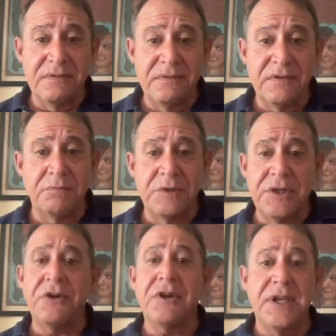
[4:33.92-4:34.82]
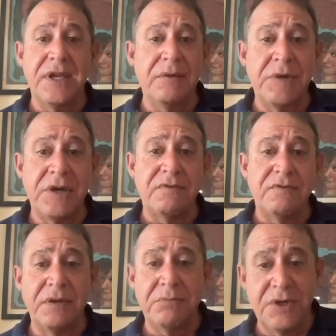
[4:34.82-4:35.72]
the malaria came out of
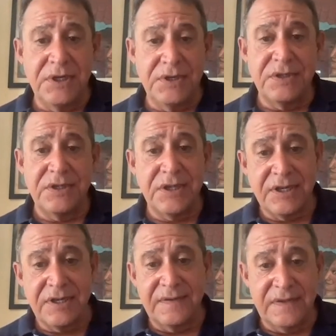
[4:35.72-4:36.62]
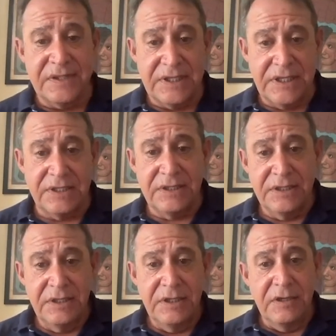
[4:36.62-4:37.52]
hibernation and I got sick again.
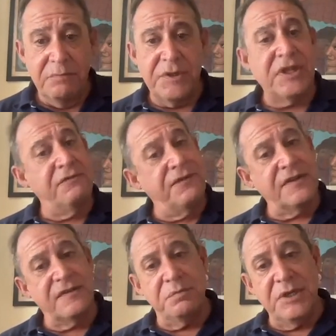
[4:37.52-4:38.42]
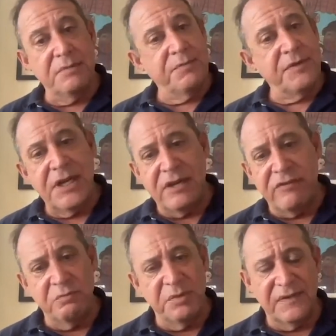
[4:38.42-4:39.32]
But they fixed me up, and I
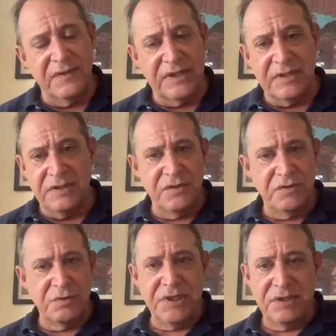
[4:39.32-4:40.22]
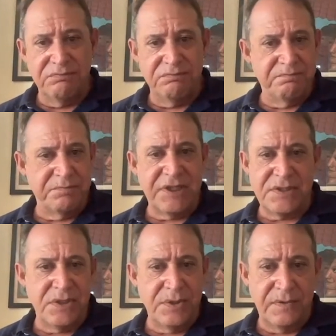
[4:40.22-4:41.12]
haven't been sick in 20 plus
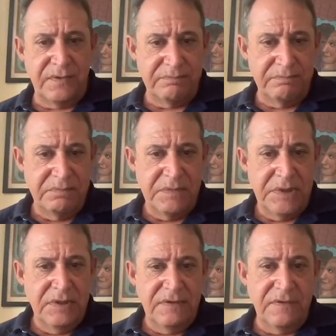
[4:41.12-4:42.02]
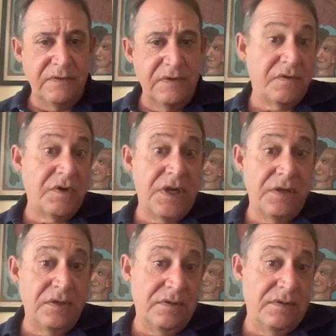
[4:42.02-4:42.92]
years. So it's great.
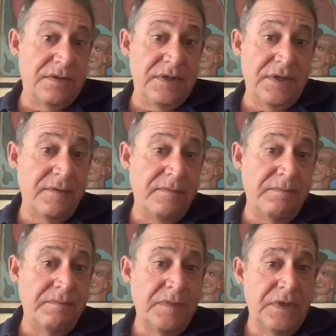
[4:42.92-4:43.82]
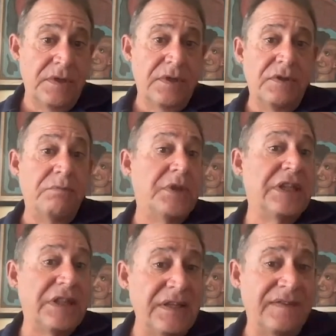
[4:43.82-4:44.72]
Um, the
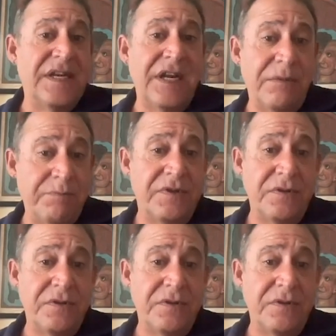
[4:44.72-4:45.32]
things that happen to